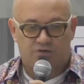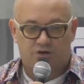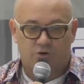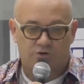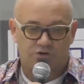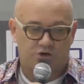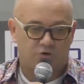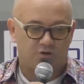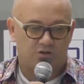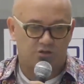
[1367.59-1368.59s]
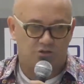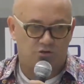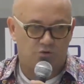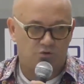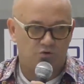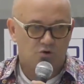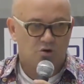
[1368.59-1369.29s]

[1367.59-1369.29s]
going there quickly too.